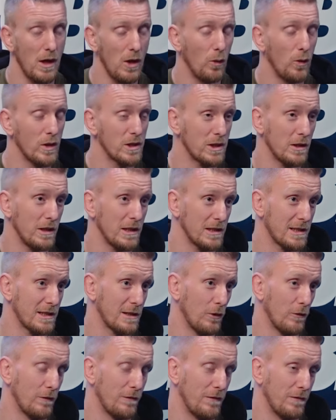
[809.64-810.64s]
which is
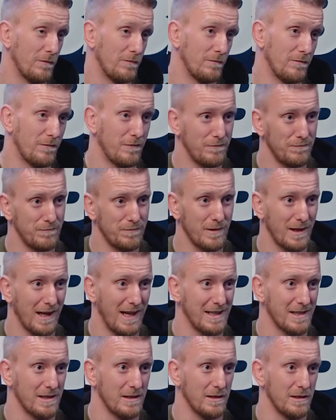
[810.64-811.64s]
still
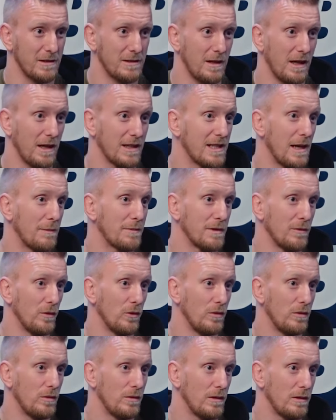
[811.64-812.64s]
classed as
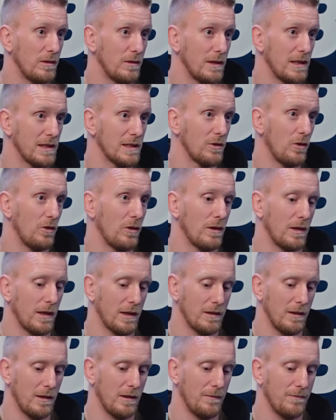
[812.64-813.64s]
acceptable. It's not
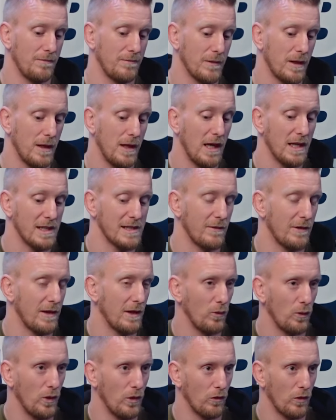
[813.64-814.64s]
like, um, it's something
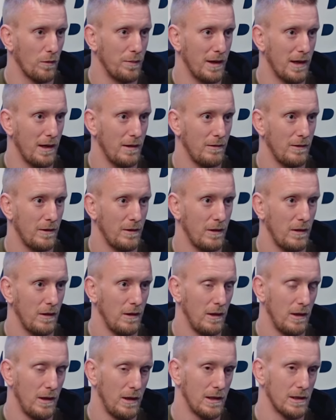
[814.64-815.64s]
that will repair.
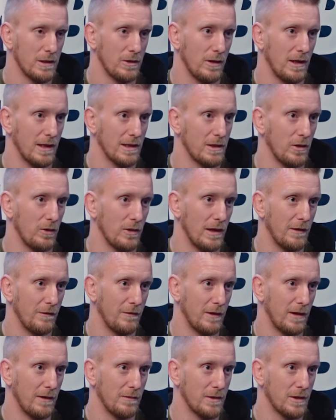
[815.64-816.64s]
So there's no need
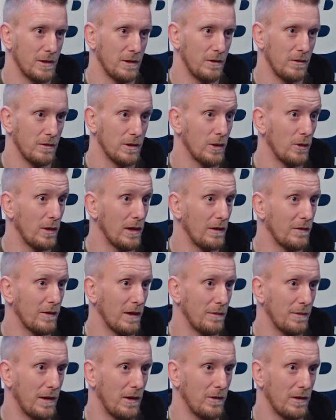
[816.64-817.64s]
for them to do
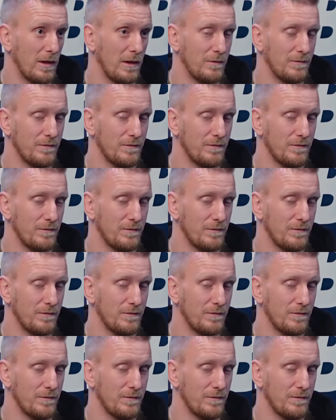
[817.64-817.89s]
anything about